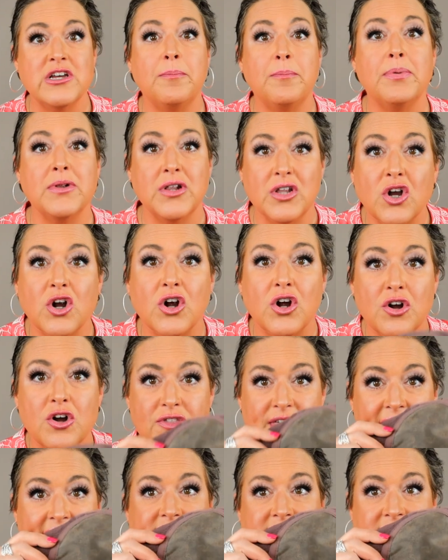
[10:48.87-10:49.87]
to
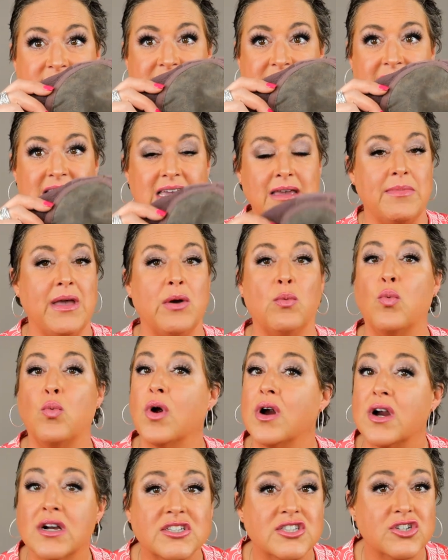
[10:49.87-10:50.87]
blur that seam. It
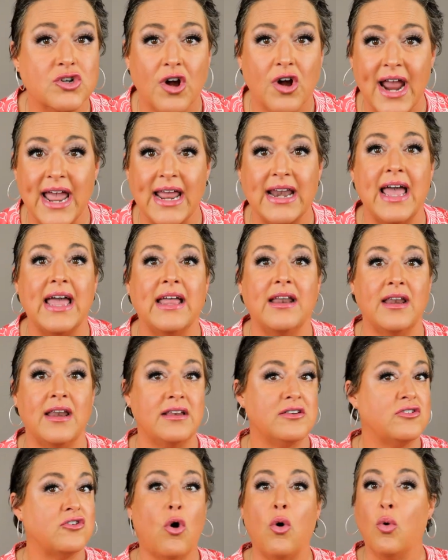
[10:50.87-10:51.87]
works great
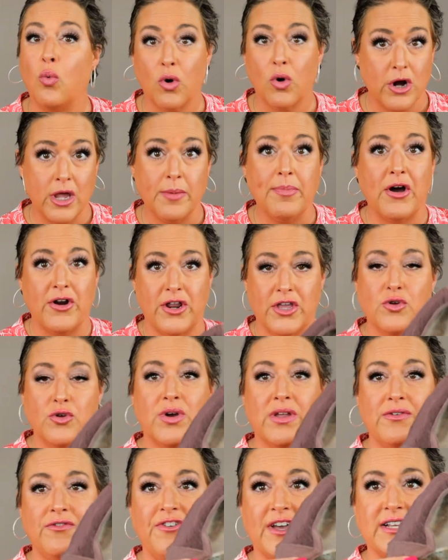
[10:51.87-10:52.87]
and don't worry about it.
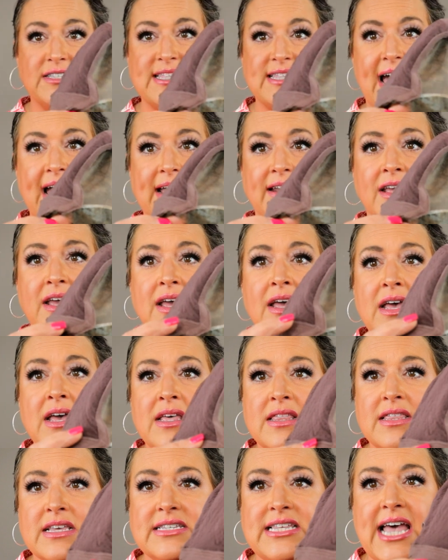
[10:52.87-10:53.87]
You can fix that.
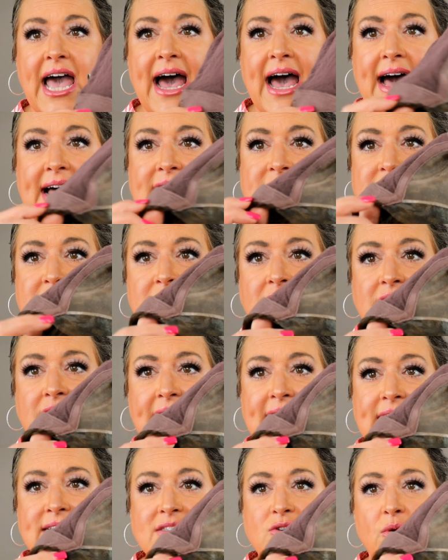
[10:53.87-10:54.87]
This has the
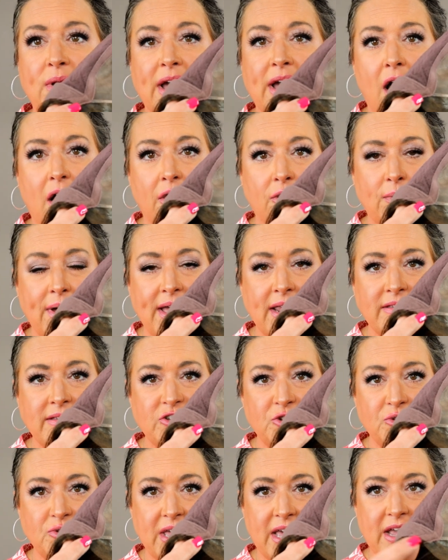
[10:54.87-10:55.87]
lace going all the way
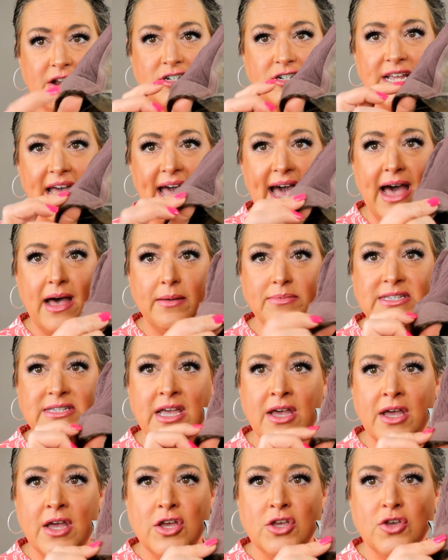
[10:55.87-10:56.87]
to the ear
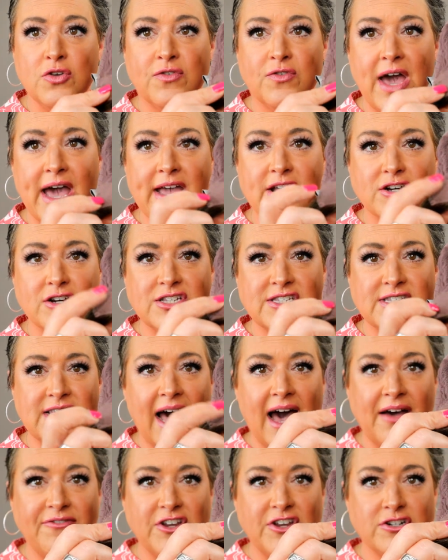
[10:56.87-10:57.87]
tabs. You've got your
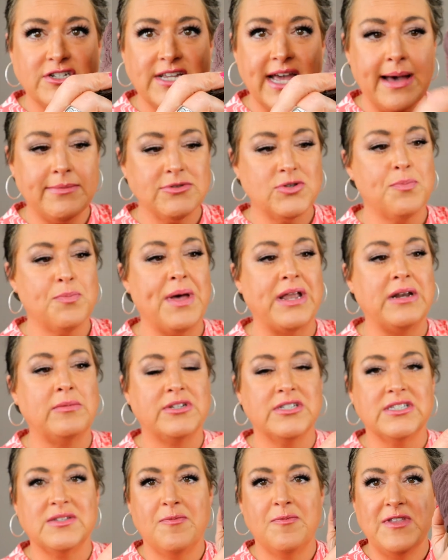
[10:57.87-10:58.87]
soft ear tabs with
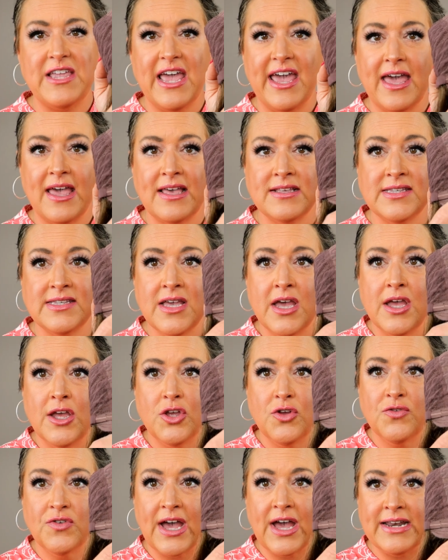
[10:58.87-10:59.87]
bendable stays.
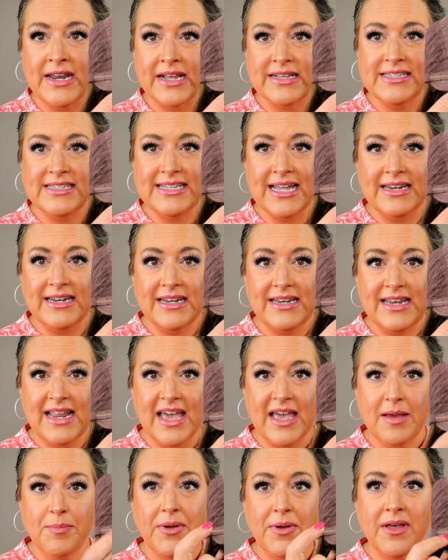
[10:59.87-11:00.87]
You've got an extended
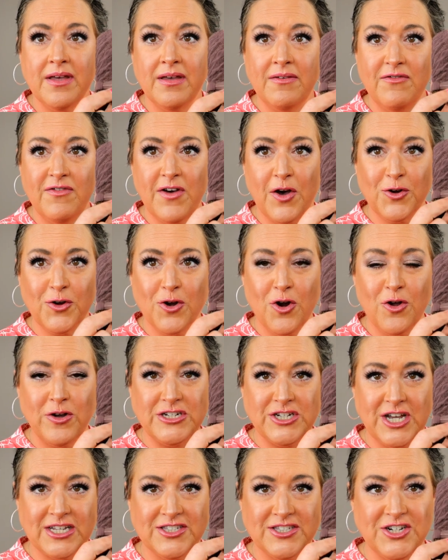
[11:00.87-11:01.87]
nape,
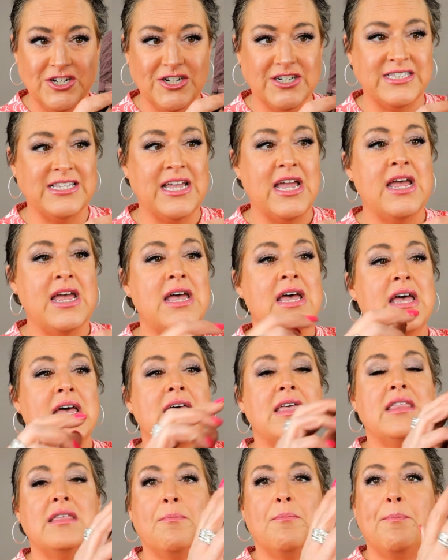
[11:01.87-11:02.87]
Velcro adjusters.
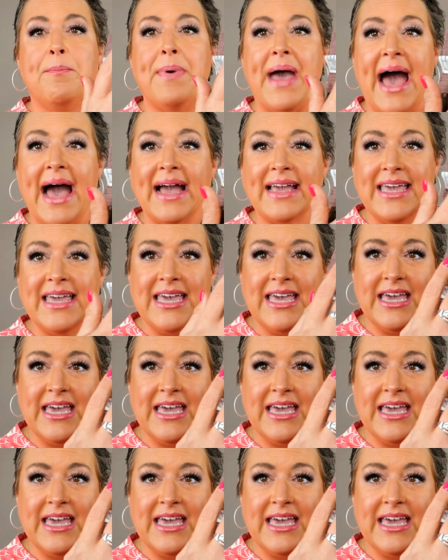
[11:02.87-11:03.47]
Back